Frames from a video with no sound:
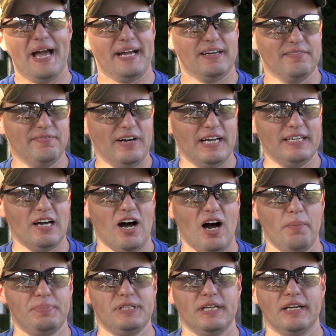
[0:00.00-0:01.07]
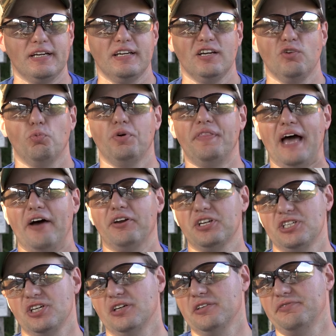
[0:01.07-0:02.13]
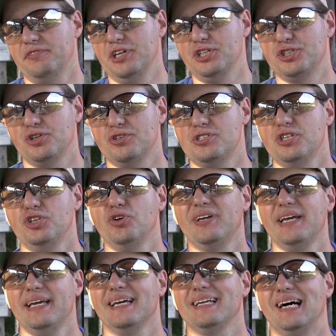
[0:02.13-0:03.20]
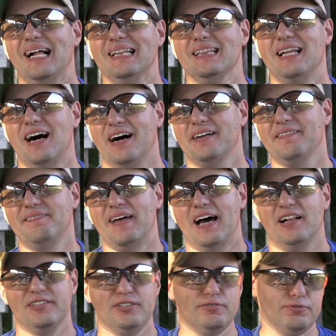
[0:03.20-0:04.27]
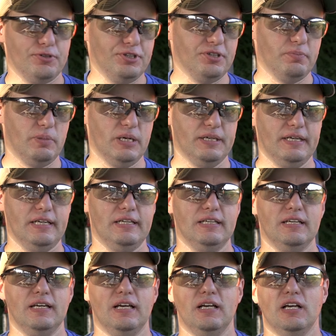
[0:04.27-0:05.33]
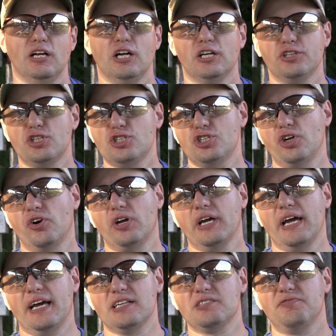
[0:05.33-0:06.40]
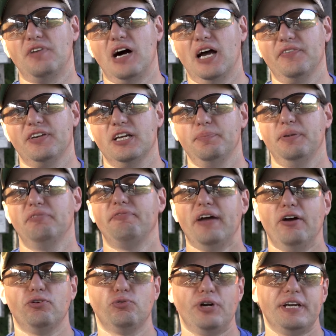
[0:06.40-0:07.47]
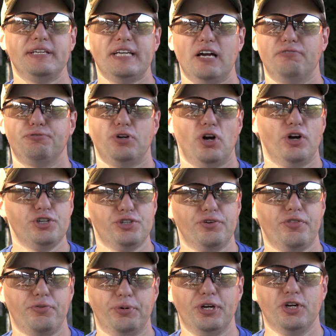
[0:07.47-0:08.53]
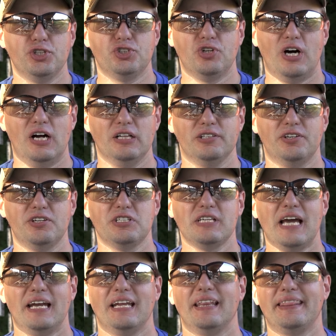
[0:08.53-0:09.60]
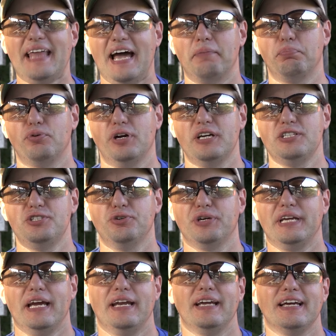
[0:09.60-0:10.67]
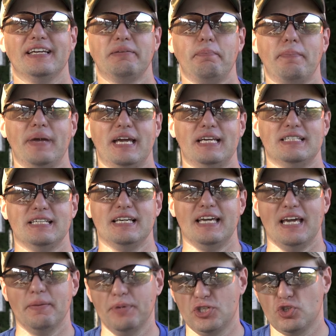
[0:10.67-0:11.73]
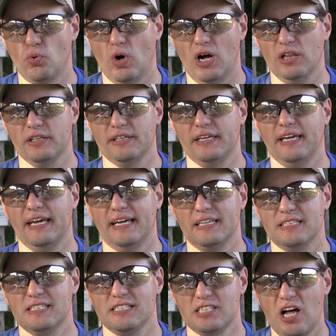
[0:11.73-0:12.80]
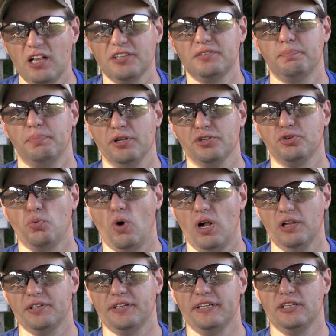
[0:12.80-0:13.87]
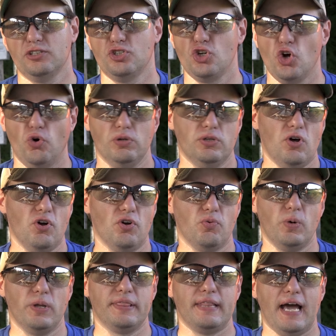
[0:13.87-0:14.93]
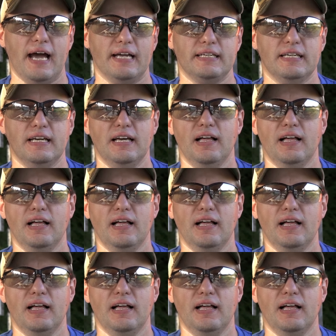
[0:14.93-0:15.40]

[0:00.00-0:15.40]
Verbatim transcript: magnified optic without a ton of features, you can get a lot of value for your money. The Styrka S5 can be found right now for under $300 and at that price you're getting an amazing image quality and solid build quality to go along with that.